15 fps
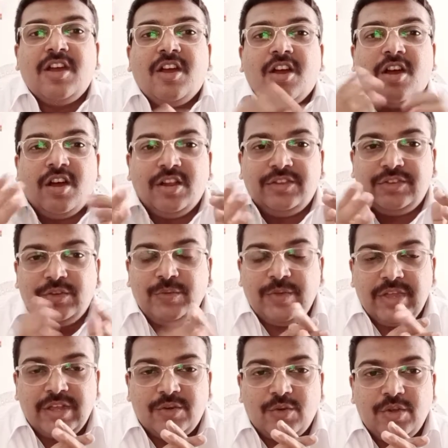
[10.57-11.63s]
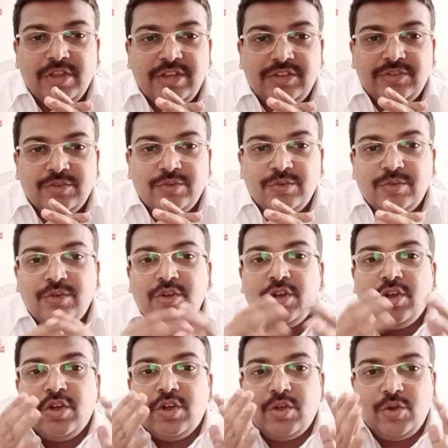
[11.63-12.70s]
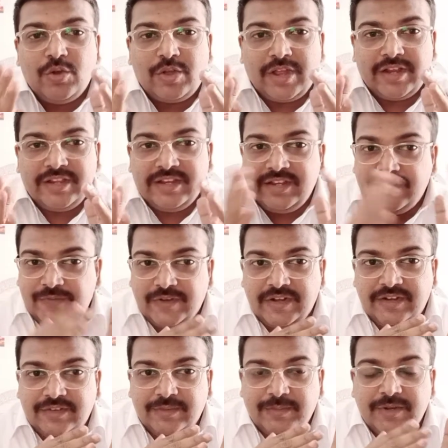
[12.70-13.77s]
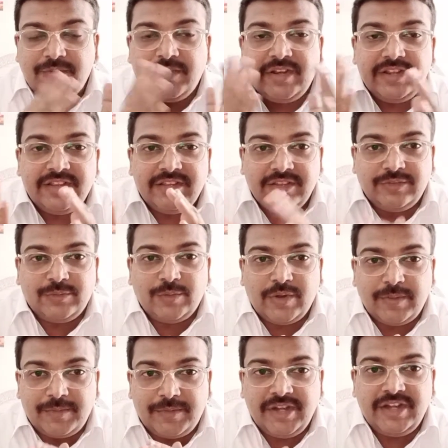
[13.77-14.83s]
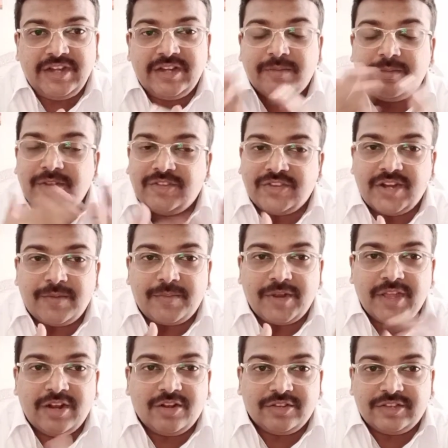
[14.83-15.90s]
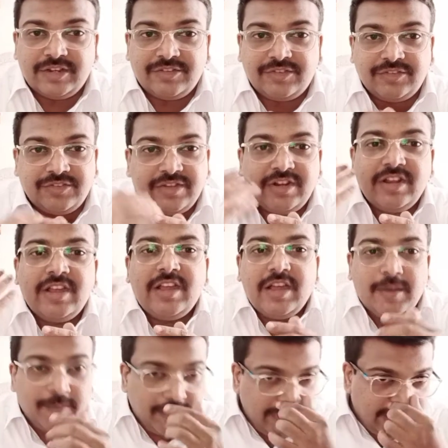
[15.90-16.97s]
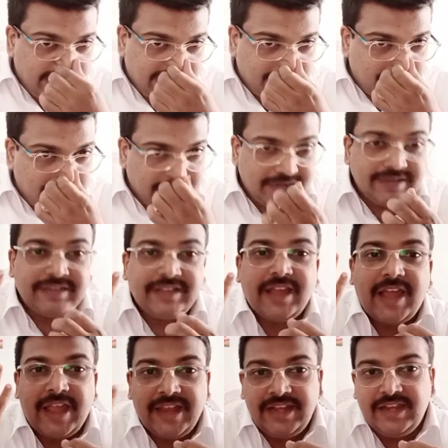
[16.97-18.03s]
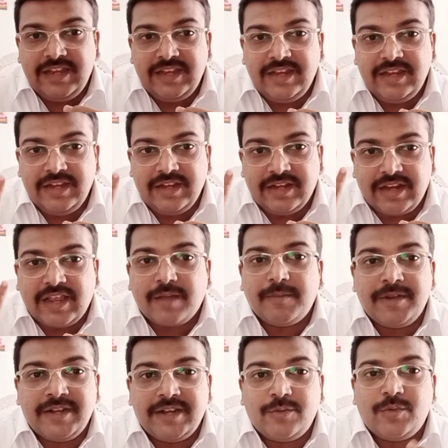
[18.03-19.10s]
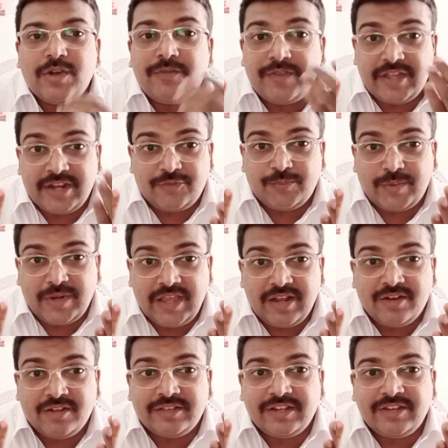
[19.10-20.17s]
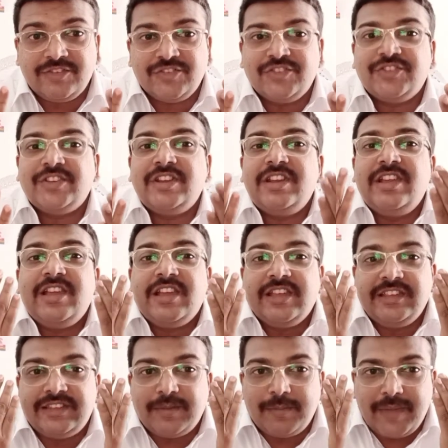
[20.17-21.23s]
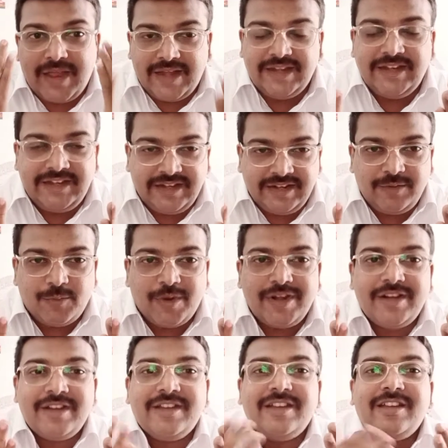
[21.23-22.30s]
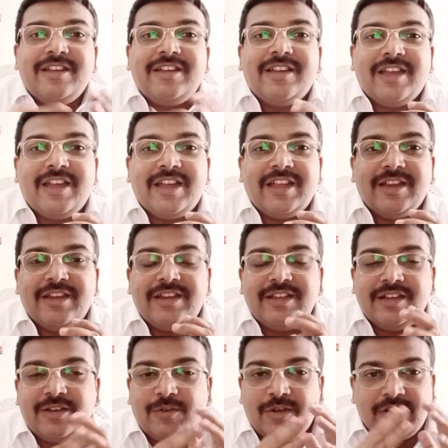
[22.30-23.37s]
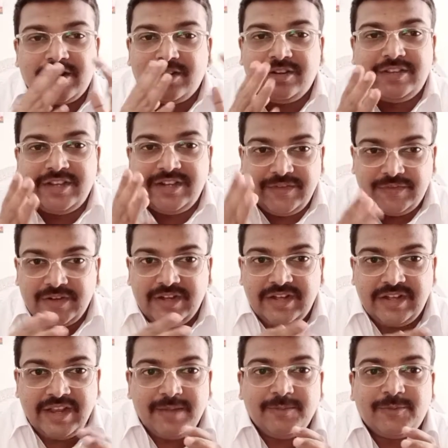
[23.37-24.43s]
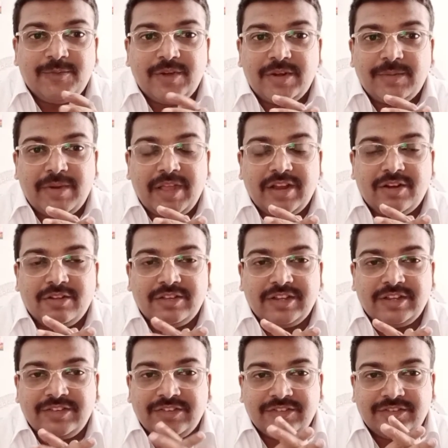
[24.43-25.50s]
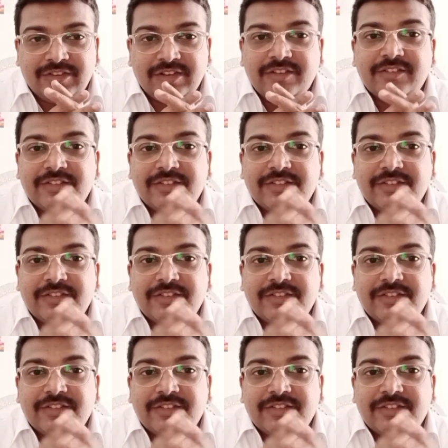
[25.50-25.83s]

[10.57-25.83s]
Also, we are going to look at the difference between this one predetermination and prior authorization. Predetermination is a highly recommended one, whereas prior authorization is a mandatory one. And what are all the different names for prior authorization?